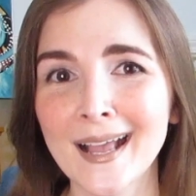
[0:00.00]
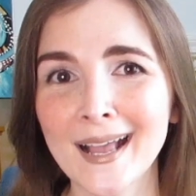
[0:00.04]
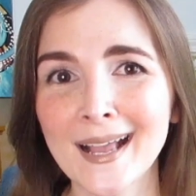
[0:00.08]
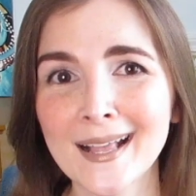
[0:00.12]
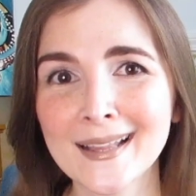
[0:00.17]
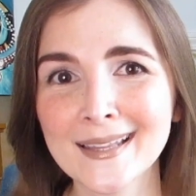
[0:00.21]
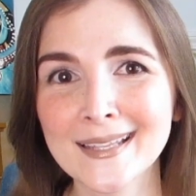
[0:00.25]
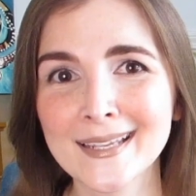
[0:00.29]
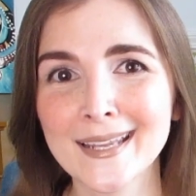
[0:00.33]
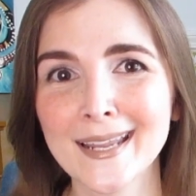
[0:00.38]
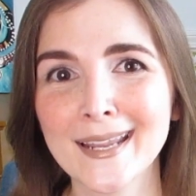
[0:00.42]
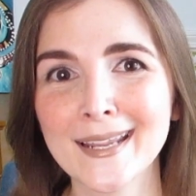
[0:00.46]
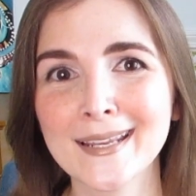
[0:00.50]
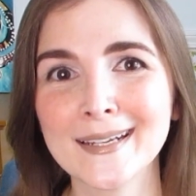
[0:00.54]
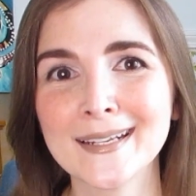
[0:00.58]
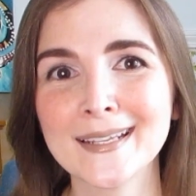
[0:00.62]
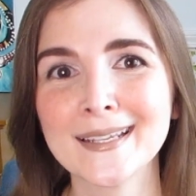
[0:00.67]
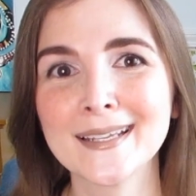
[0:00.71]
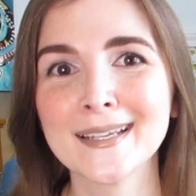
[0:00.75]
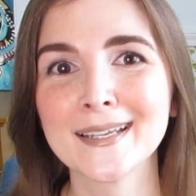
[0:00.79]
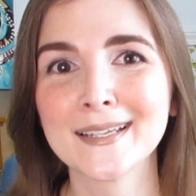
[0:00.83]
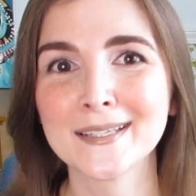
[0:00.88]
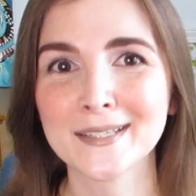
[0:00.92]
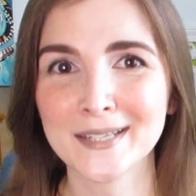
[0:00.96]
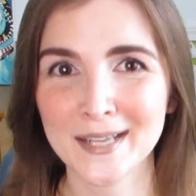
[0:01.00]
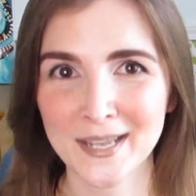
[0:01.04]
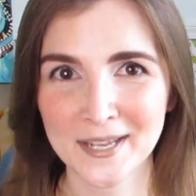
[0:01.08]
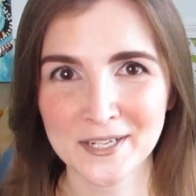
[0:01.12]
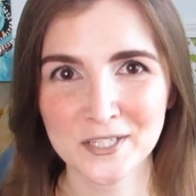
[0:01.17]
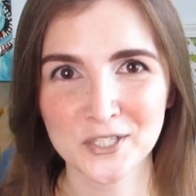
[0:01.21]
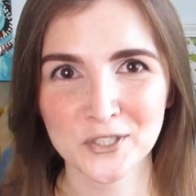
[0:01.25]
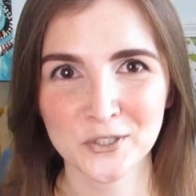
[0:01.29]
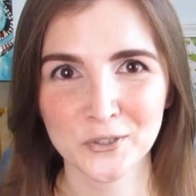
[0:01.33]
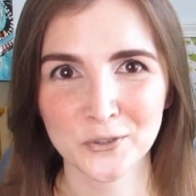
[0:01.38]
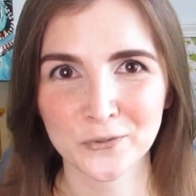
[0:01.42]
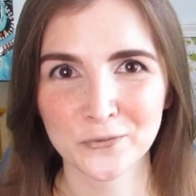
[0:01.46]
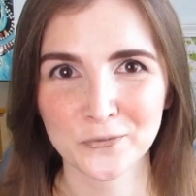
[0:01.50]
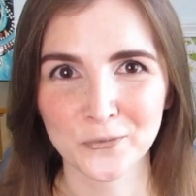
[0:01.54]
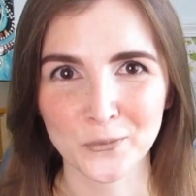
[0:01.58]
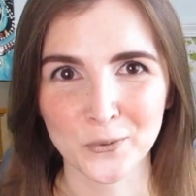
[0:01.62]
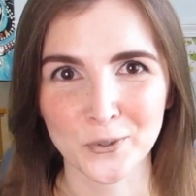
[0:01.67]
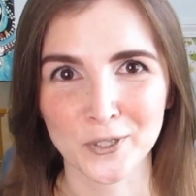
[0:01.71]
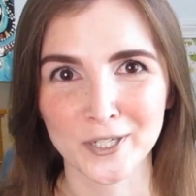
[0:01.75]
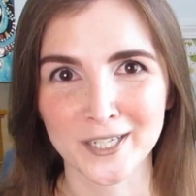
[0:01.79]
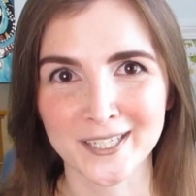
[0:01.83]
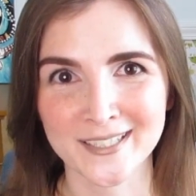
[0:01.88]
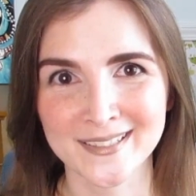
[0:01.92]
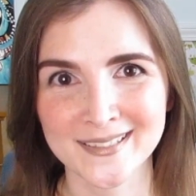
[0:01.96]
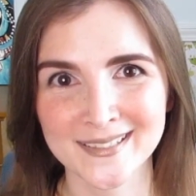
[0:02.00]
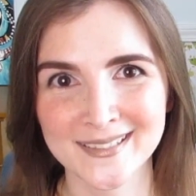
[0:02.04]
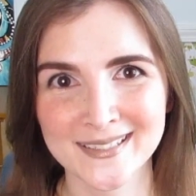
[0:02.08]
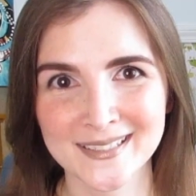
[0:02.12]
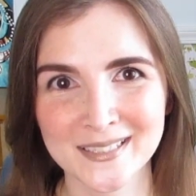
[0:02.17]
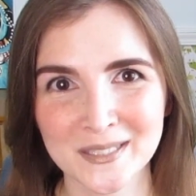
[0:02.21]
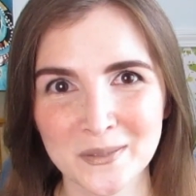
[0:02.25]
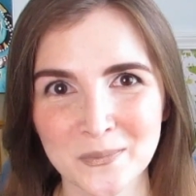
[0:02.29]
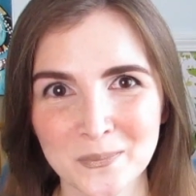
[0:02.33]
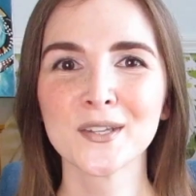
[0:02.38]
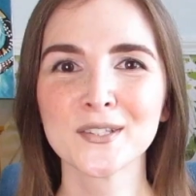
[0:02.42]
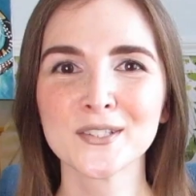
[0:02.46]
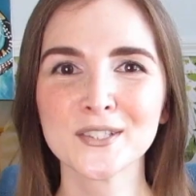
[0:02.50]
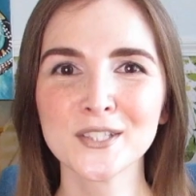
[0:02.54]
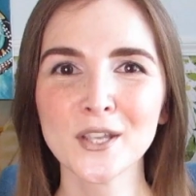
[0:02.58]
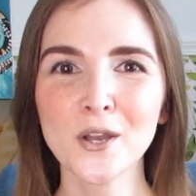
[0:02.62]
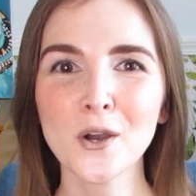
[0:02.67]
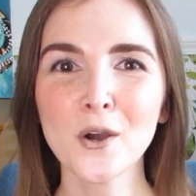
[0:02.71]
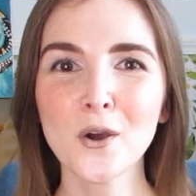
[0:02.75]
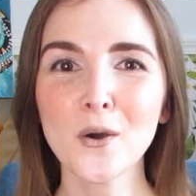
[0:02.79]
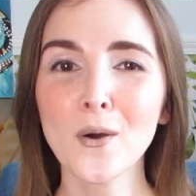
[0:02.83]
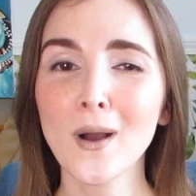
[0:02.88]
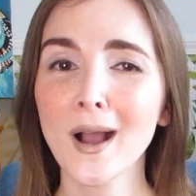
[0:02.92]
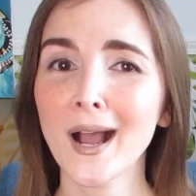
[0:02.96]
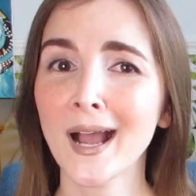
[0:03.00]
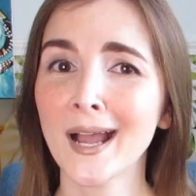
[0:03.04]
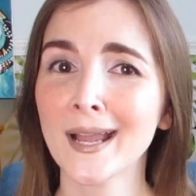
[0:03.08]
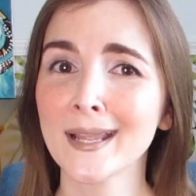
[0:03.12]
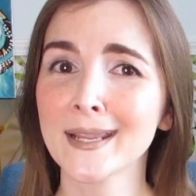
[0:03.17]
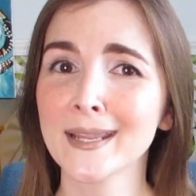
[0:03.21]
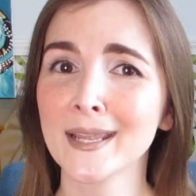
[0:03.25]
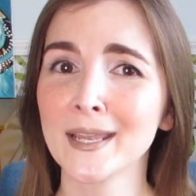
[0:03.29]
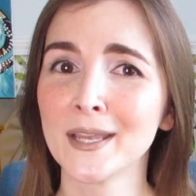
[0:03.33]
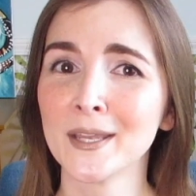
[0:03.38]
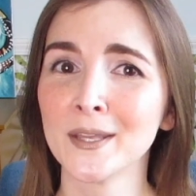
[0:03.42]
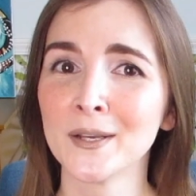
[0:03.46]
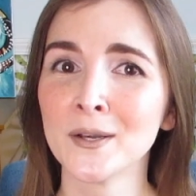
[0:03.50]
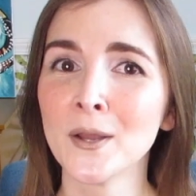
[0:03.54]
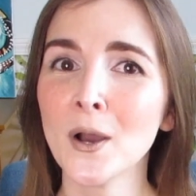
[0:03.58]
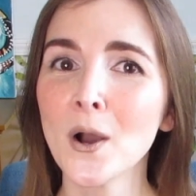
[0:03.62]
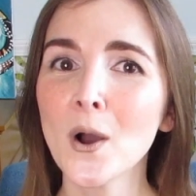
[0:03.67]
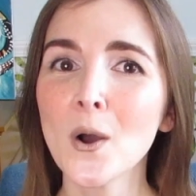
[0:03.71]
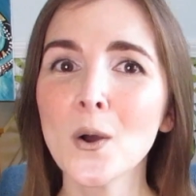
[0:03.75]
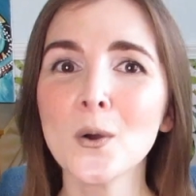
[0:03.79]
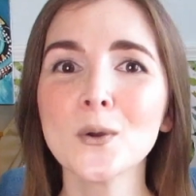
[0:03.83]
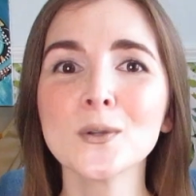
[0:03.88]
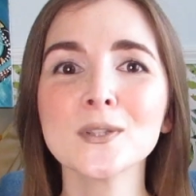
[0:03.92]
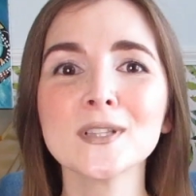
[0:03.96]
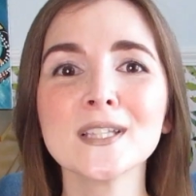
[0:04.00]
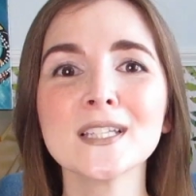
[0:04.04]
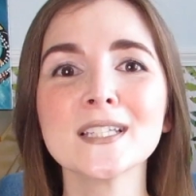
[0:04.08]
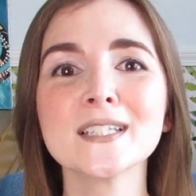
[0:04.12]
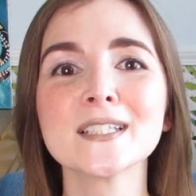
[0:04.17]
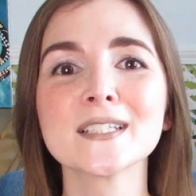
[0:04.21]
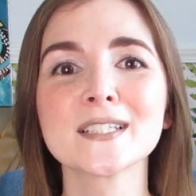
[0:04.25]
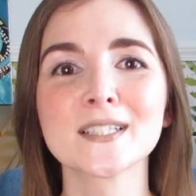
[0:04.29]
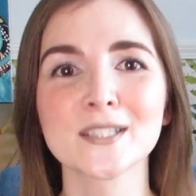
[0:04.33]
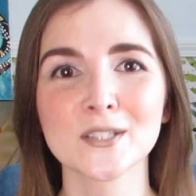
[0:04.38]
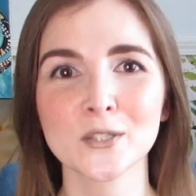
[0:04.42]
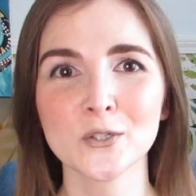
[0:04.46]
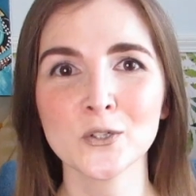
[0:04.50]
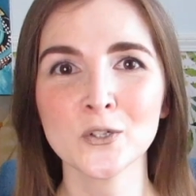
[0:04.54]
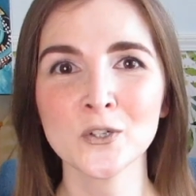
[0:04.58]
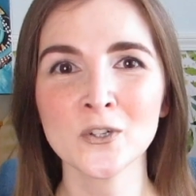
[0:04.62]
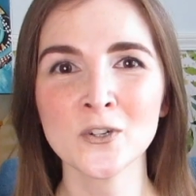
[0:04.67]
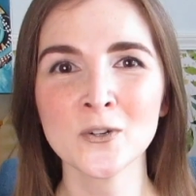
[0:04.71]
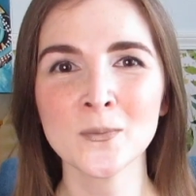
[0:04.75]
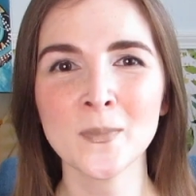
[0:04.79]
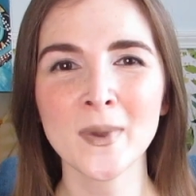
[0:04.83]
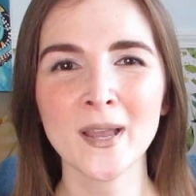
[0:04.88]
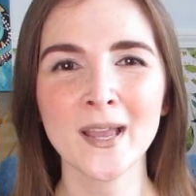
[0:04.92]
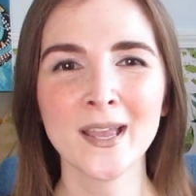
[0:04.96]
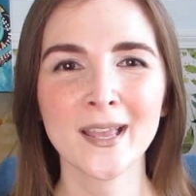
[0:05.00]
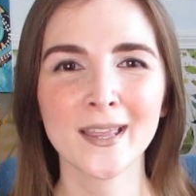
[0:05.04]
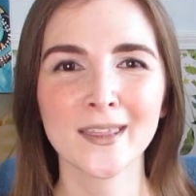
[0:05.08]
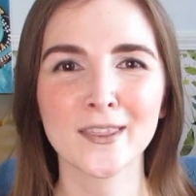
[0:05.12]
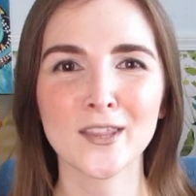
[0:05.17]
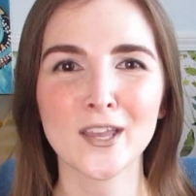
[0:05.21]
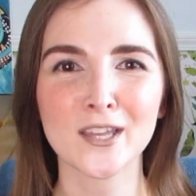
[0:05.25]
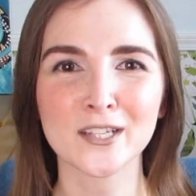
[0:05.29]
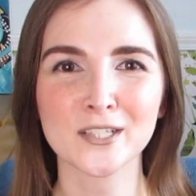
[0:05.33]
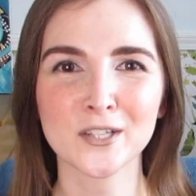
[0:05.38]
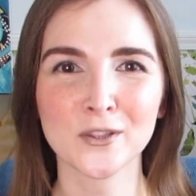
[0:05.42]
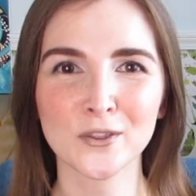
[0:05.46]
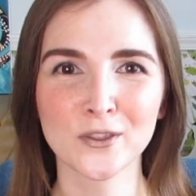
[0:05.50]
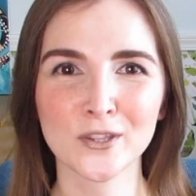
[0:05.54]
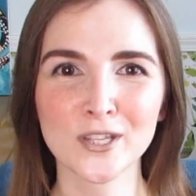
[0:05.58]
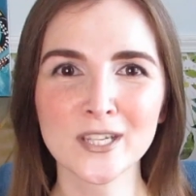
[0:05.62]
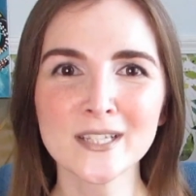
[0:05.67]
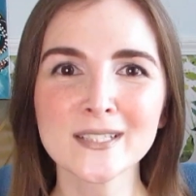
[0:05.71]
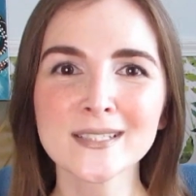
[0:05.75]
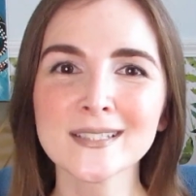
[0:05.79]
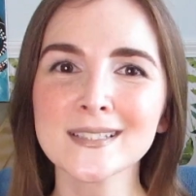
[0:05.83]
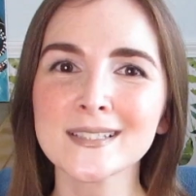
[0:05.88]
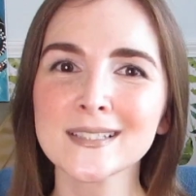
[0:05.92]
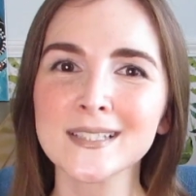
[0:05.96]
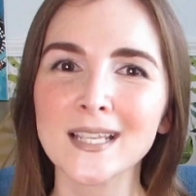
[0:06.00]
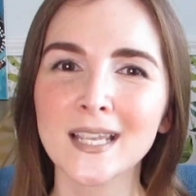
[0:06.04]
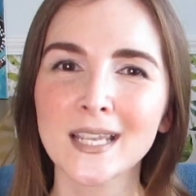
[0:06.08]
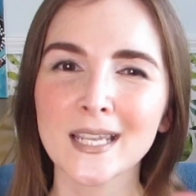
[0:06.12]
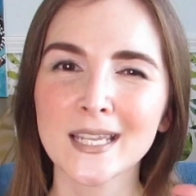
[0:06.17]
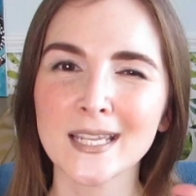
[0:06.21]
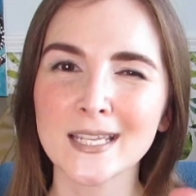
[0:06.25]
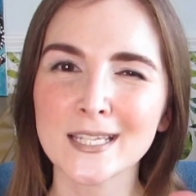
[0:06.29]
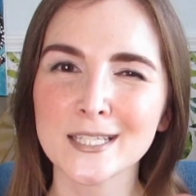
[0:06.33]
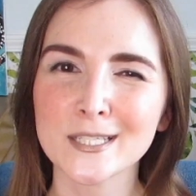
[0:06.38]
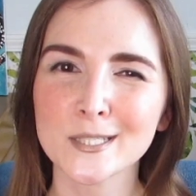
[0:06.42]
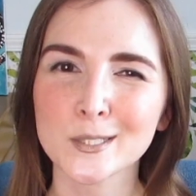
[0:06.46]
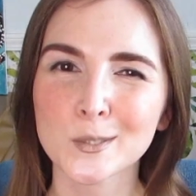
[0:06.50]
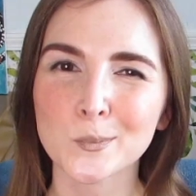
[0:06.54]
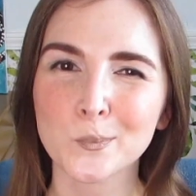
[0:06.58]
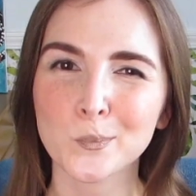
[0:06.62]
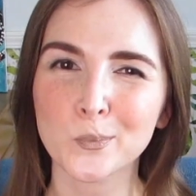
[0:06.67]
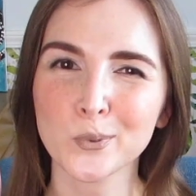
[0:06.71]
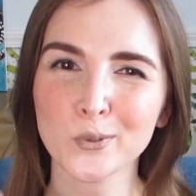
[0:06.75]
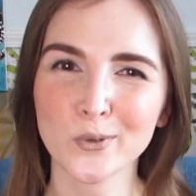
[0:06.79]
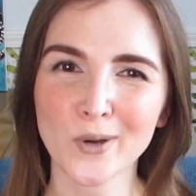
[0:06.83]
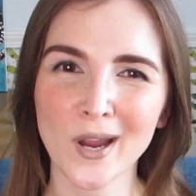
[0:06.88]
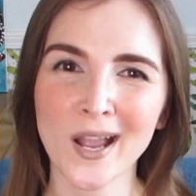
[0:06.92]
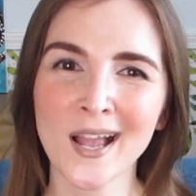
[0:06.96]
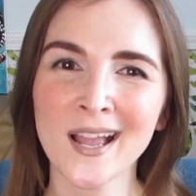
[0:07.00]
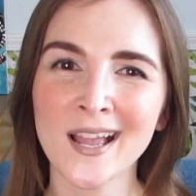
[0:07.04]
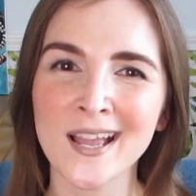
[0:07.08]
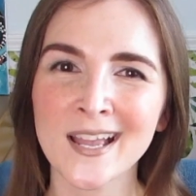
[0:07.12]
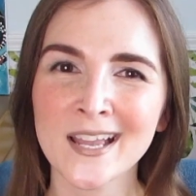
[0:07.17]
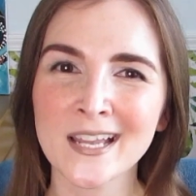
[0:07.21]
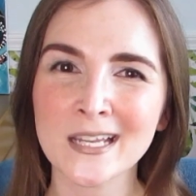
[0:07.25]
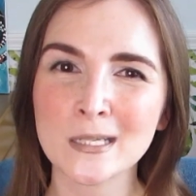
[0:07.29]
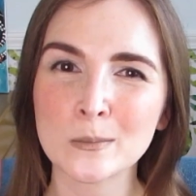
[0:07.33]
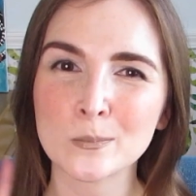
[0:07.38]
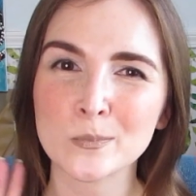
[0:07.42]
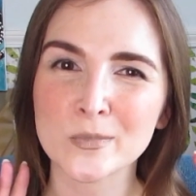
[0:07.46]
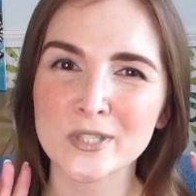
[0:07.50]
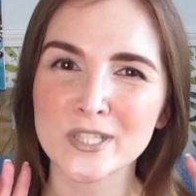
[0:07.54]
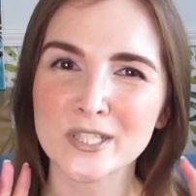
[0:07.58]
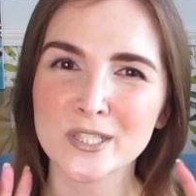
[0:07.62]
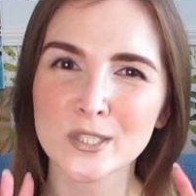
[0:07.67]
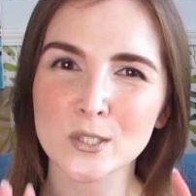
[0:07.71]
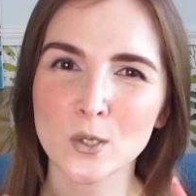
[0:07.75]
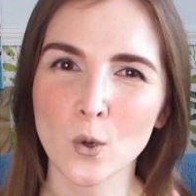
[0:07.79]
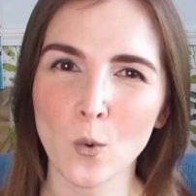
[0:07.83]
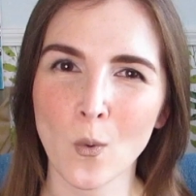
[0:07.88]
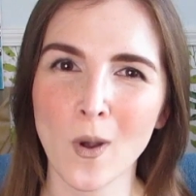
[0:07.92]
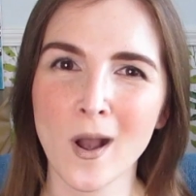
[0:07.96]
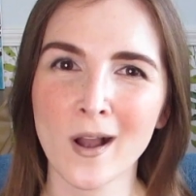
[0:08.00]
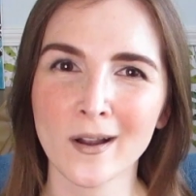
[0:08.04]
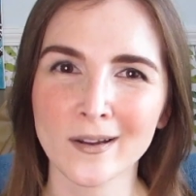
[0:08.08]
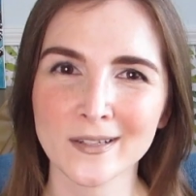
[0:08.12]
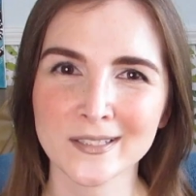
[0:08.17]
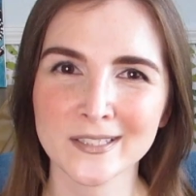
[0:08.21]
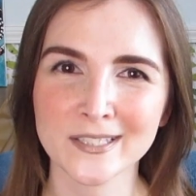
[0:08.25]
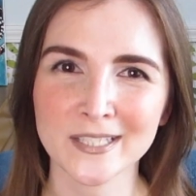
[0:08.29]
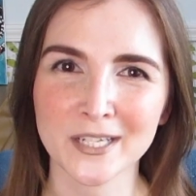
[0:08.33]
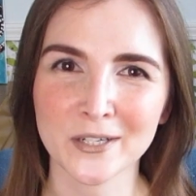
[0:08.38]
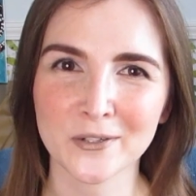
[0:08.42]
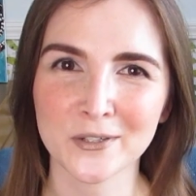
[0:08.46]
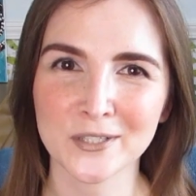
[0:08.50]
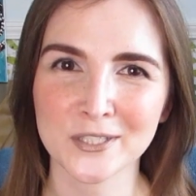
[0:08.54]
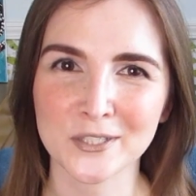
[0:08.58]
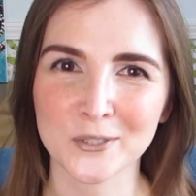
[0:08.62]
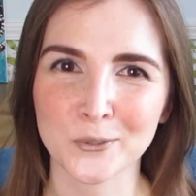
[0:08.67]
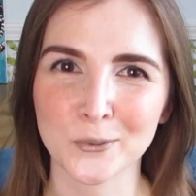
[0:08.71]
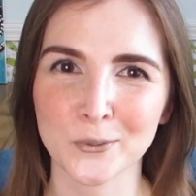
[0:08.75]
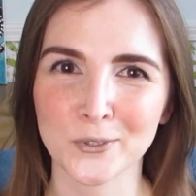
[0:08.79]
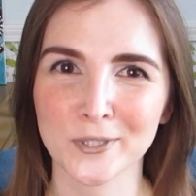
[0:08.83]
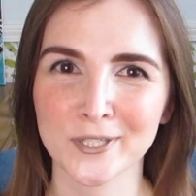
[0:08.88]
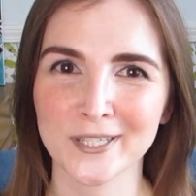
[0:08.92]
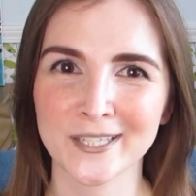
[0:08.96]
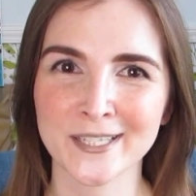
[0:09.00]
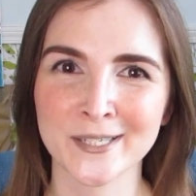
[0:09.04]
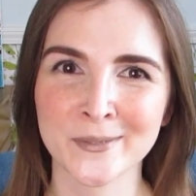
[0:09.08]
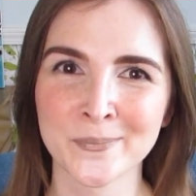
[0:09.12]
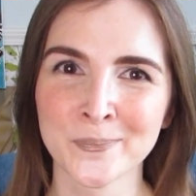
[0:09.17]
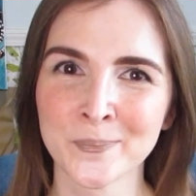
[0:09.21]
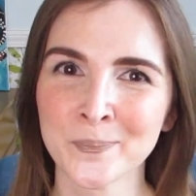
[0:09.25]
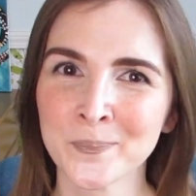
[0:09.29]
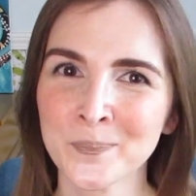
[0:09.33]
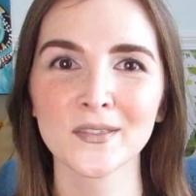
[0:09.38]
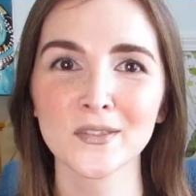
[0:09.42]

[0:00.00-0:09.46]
Allegheny National Forest. So I can only assume that this is prime squonk territory.